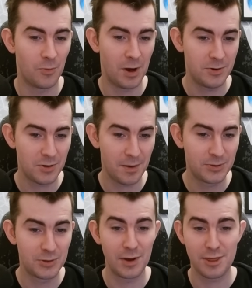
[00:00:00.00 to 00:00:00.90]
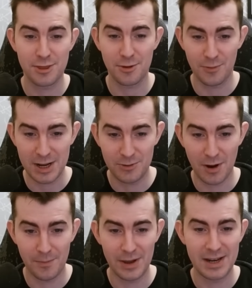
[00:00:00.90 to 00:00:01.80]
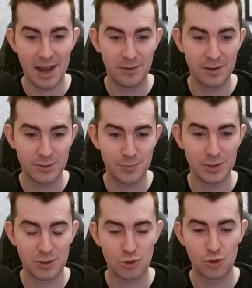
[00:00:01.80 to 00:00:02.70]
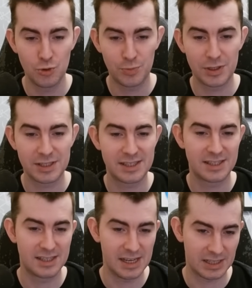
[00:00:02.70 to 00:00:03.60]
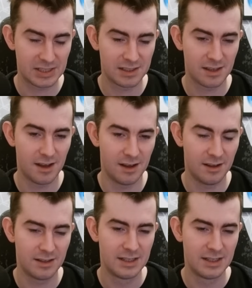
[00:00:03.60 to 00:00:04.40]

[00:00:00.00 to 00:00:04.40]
1-drop to a 3-drop and now gives +2/+6, huh?